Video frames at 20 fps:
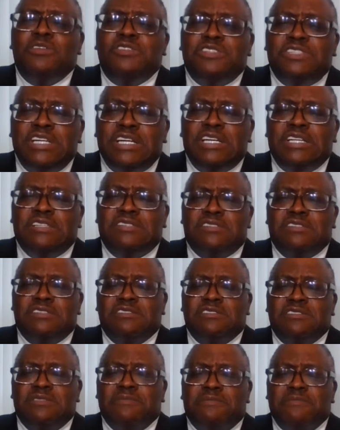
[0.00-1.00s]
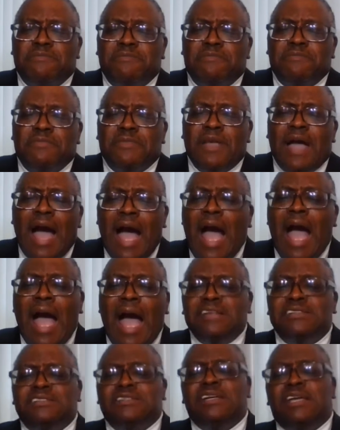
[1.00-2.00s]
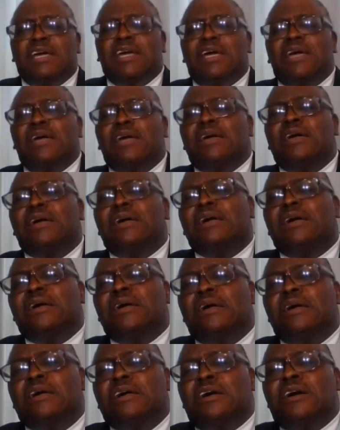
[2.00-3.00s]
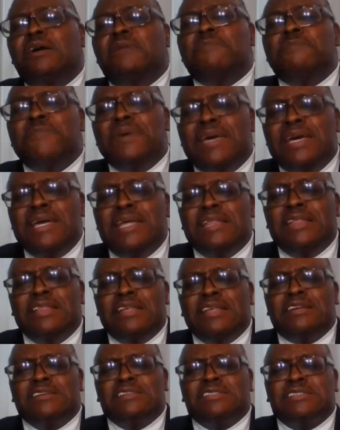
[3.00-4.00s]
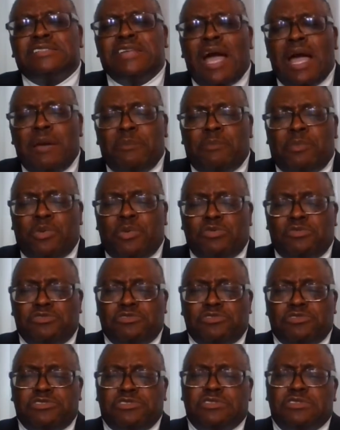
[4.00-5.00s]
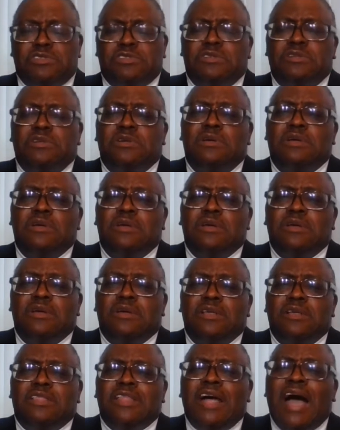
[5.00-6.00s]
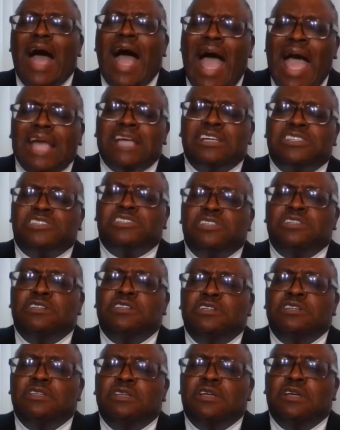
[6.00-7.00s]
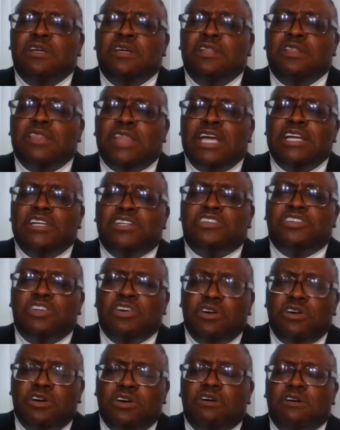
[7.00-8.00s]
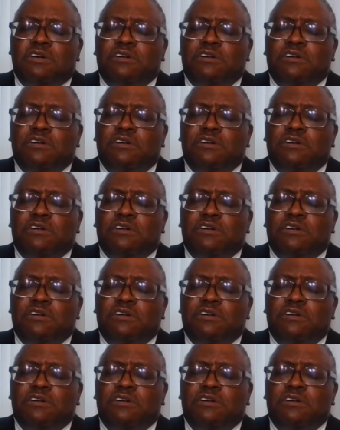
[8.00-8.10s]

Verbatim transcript: Jesus. I actually commend the disciples, the action they took.